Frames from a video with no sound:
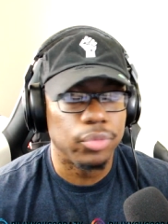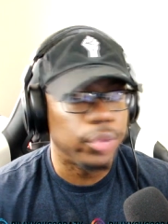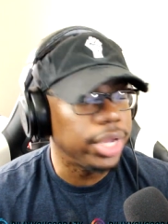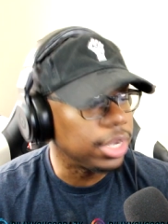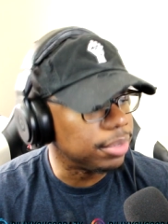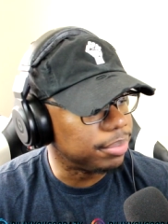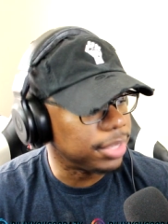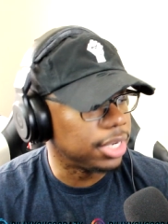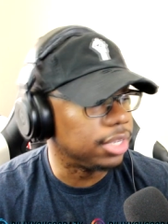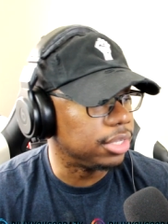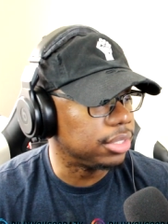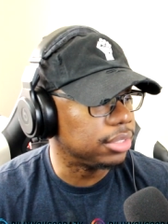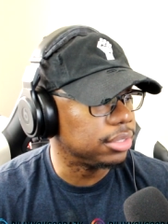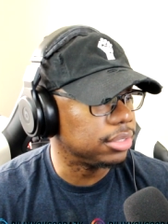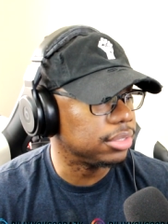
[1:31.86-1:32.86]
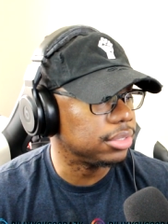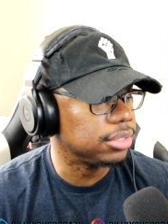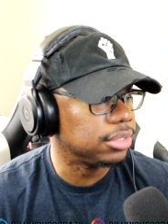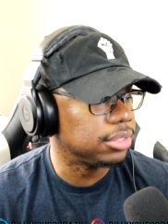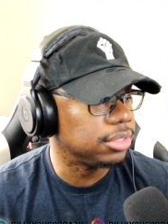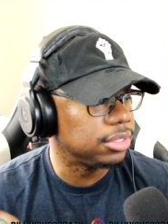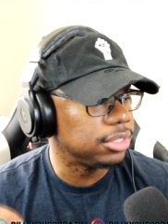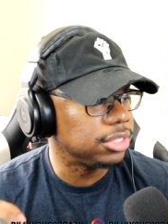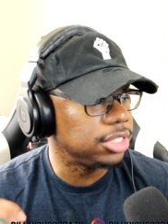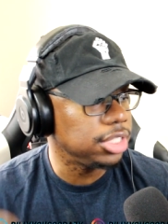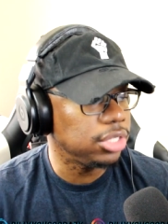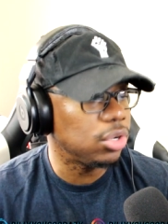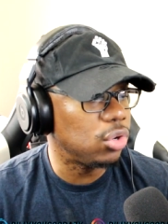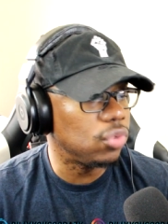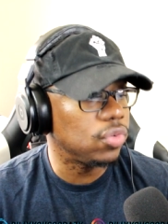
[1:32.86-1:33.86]
Wait a minute.
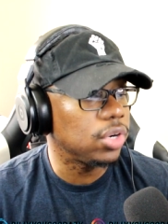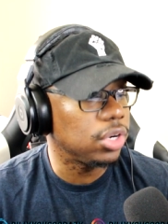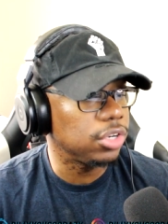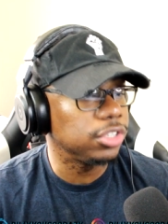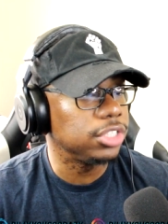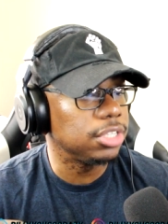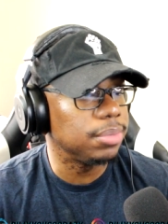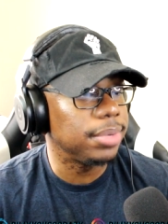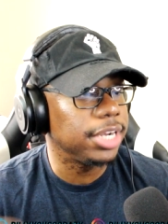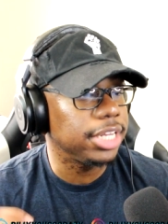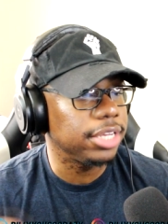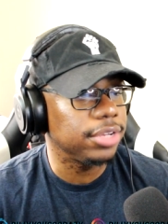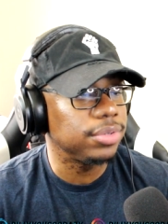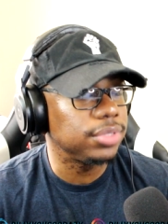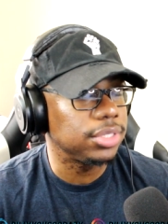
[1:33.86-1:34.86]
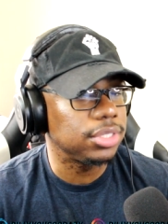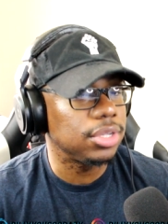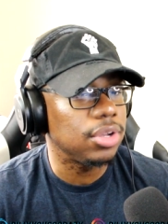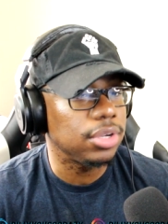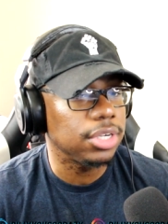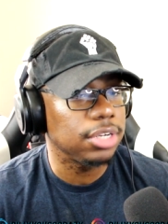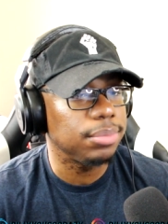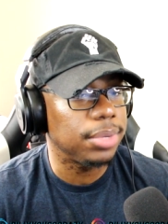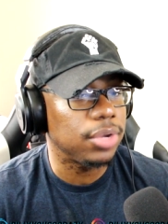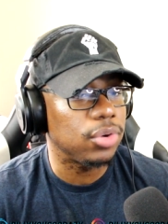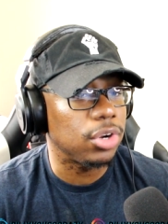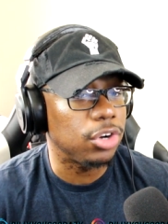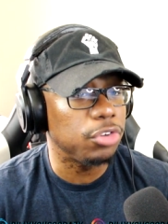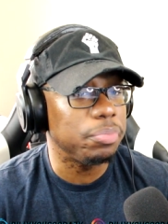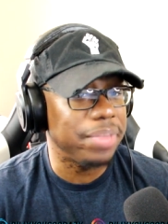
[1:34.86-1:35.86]
She overheard somebody else talking
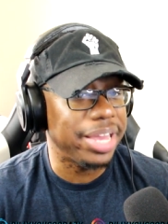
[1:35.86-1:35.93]
about her